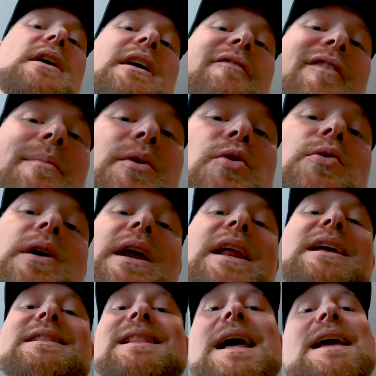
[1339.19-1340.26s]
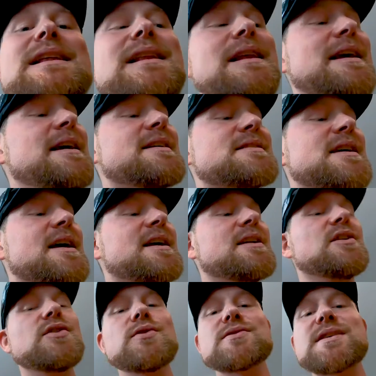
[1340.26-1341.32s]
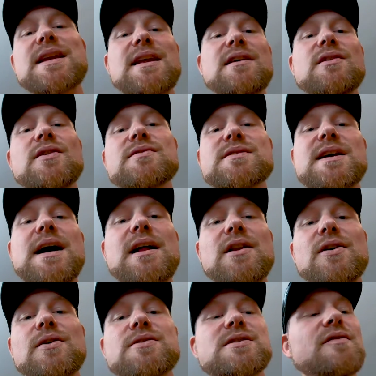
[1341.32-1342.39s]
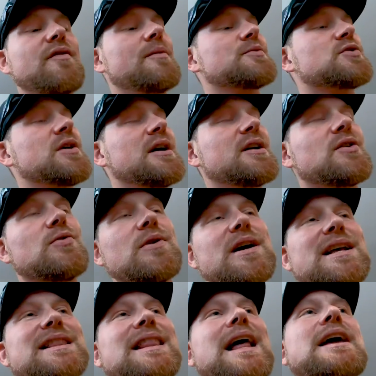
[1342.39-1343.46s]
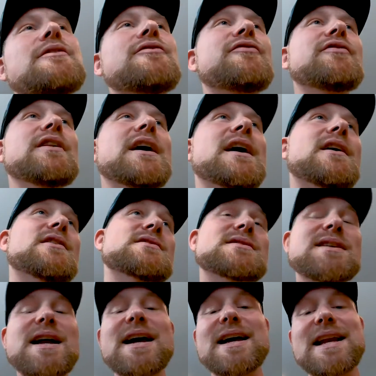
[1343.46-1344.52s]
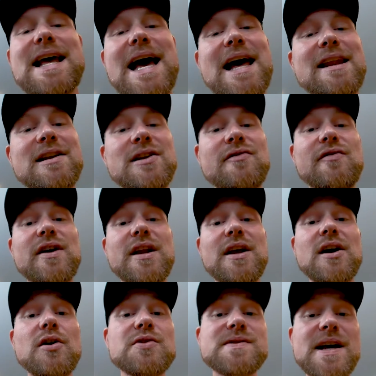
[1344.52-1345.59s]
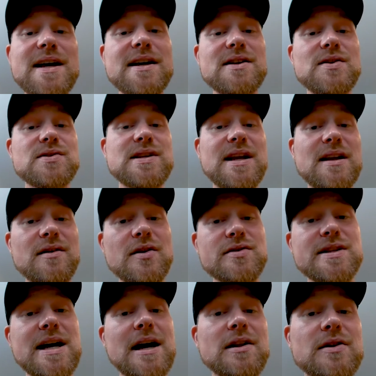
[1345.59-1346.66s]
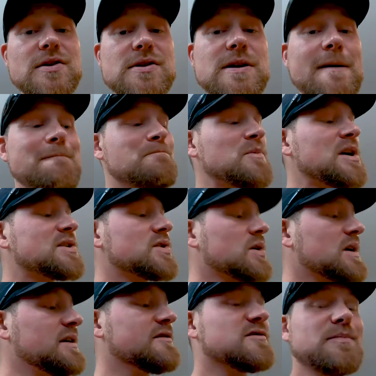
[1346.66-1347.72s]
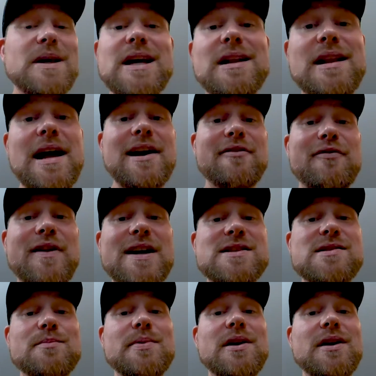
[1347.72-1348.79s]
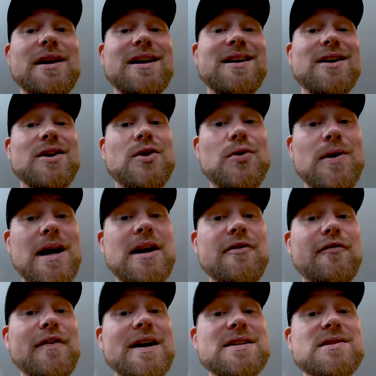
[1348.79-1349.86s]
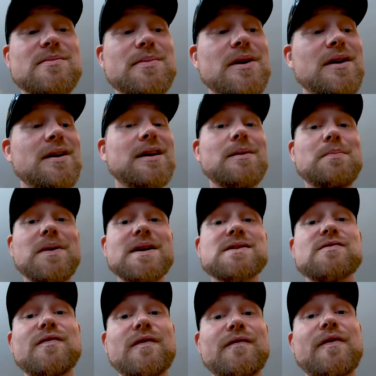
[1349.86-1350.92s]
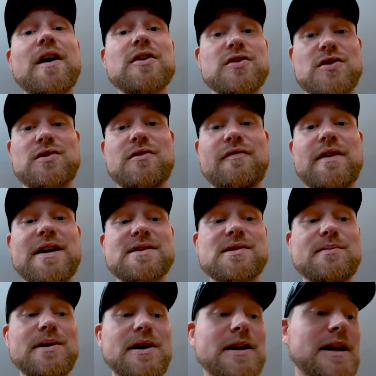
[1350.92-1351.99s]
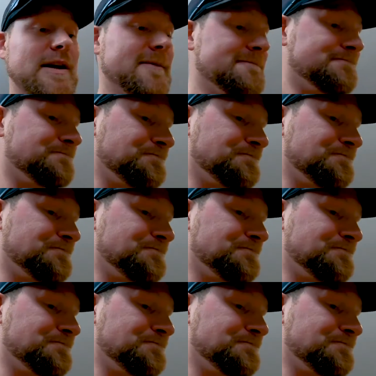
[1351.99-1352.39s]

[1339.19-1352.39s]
If I'm creating light leaks, I can use any of those colors. If I'm trying to create light flares that I can add into videos, I can use any of those colors. So it gives me a lot of flexibility, creative flexibility plus functional flexibility.